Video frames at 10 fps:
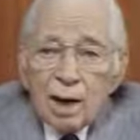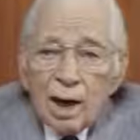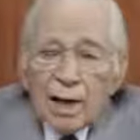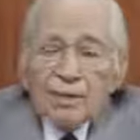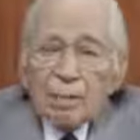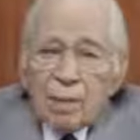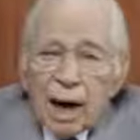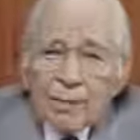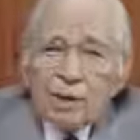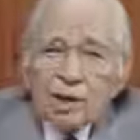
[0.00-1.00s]
and the
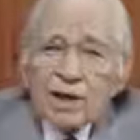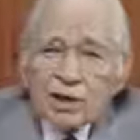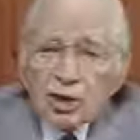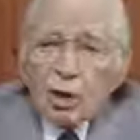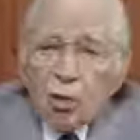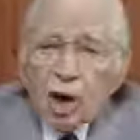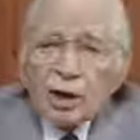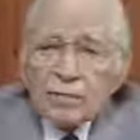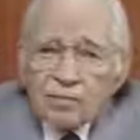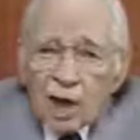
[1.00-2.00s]
Bible is the
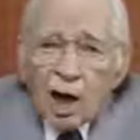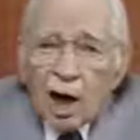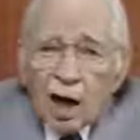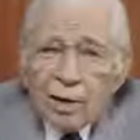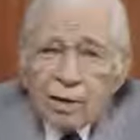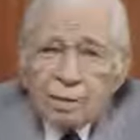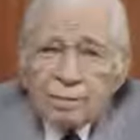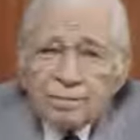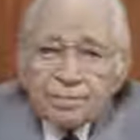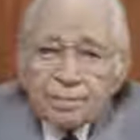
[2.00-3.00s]
Word of God.
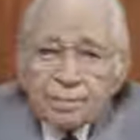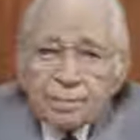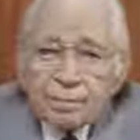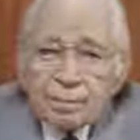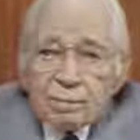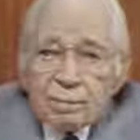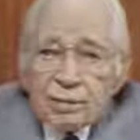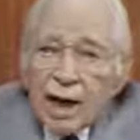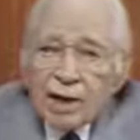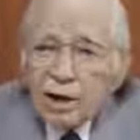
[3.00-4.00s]

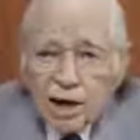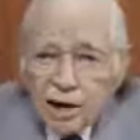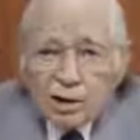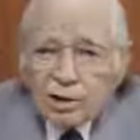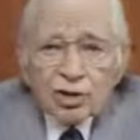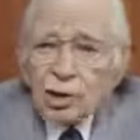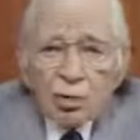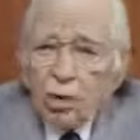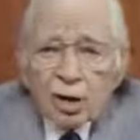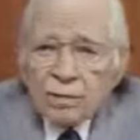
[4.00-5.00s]
That is
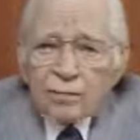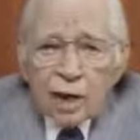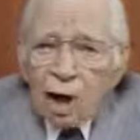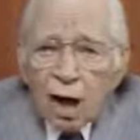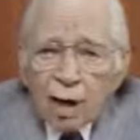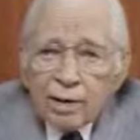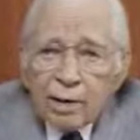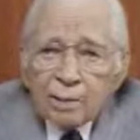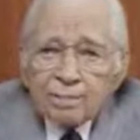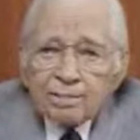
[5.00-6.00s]
the Word of God.
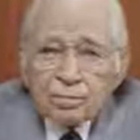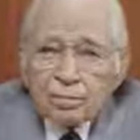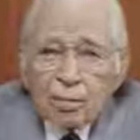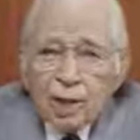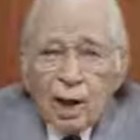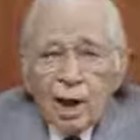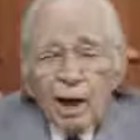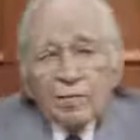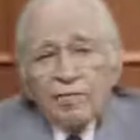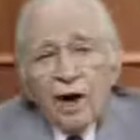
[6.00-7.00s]

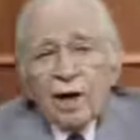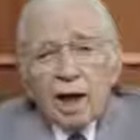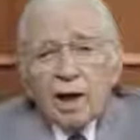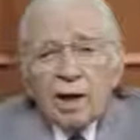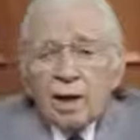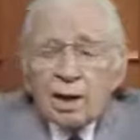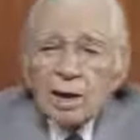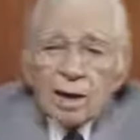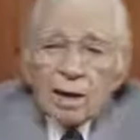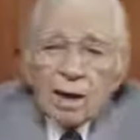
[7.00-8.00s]
And finally,
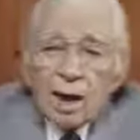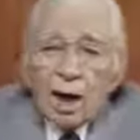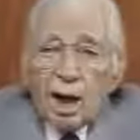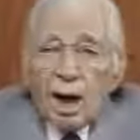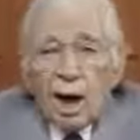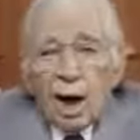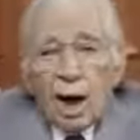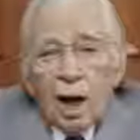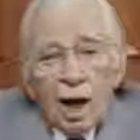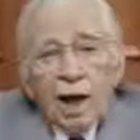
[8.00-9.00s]

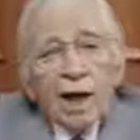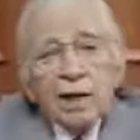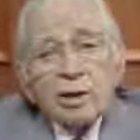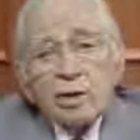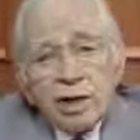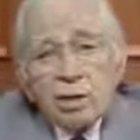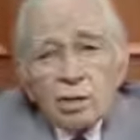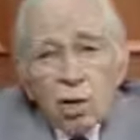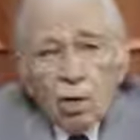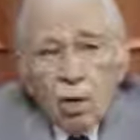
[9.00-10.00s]
I had to eat
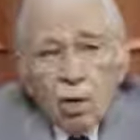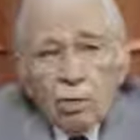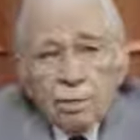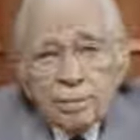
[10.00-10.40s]
crow.